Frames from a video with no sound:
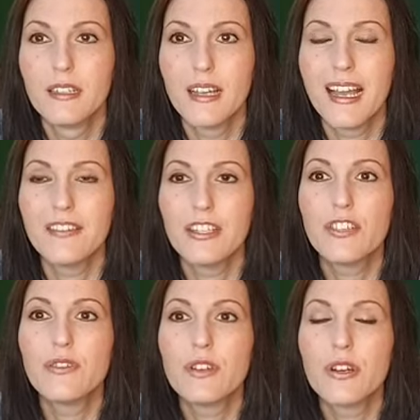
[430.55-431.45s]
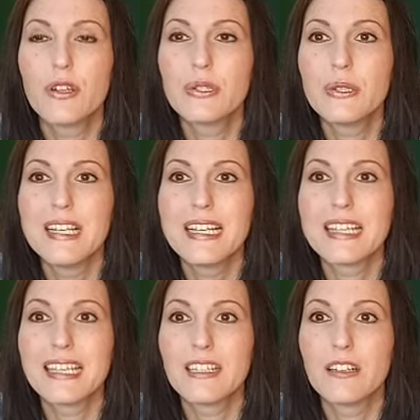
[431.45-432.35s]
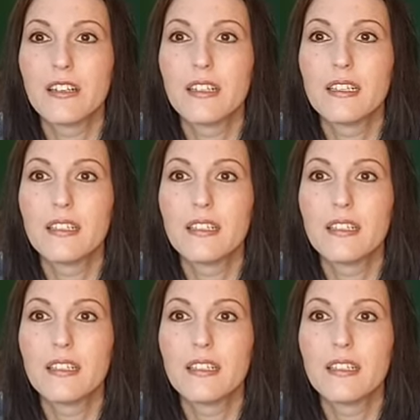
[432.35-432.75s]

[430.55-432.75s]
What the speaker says: And do you know that God